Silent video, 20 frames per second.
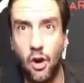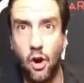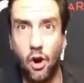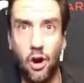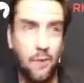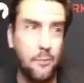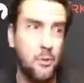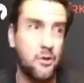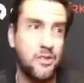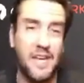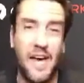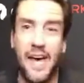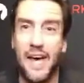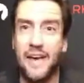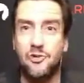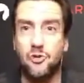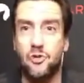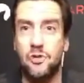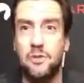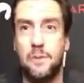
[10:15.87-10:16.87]
Auburn's
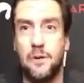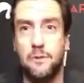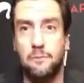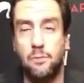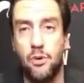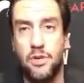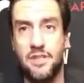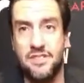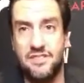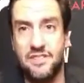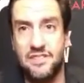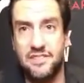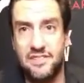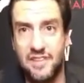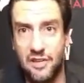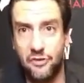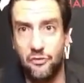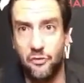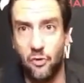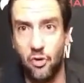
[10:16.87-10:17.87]
actually been pretty
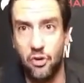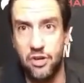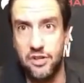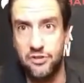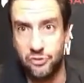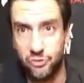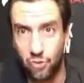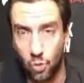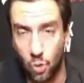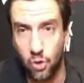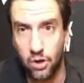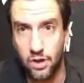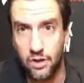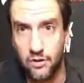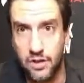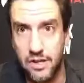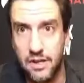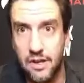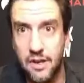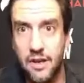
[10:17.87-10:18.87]
successful
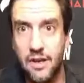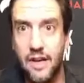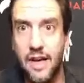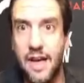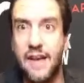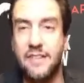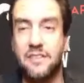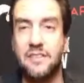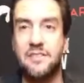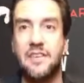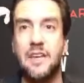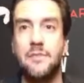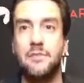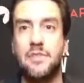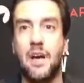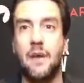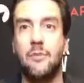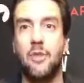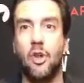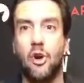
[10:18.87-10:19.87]
historically at the same
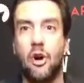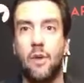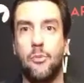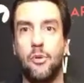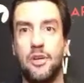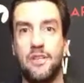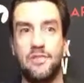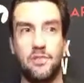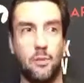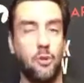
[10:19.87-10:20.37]
time that Auburn has.